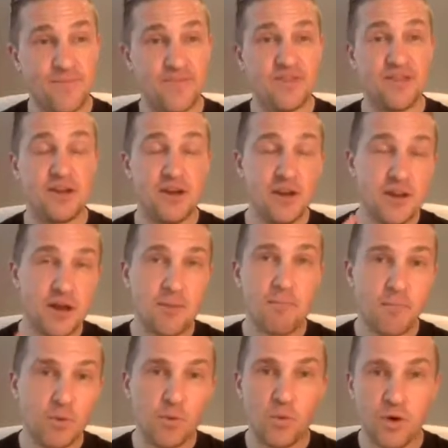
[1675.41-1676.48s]
the
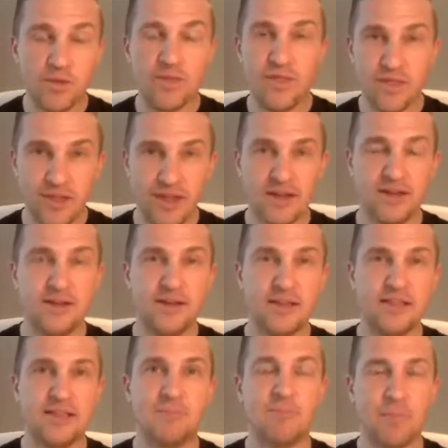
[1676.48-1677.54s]
number one thing
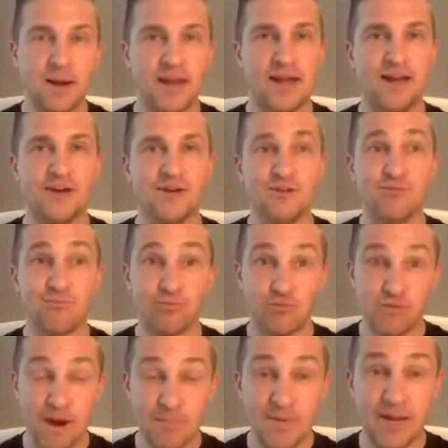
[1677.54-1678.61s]
that players,
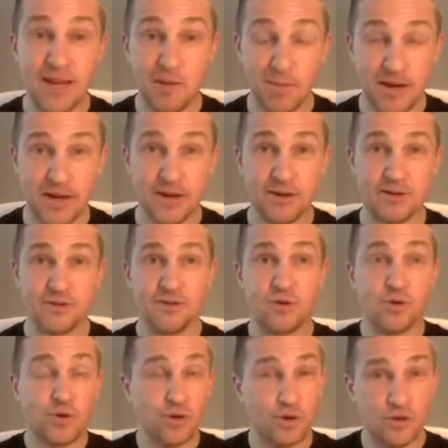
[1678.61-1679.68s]
Premier League players
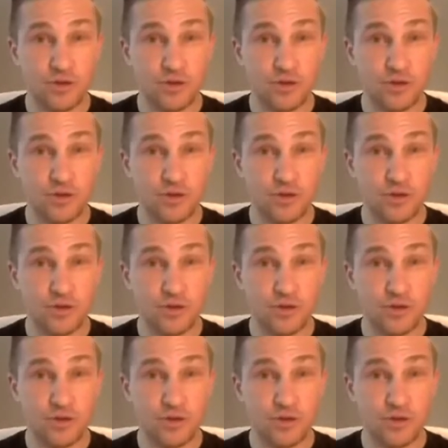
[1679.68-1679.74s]
or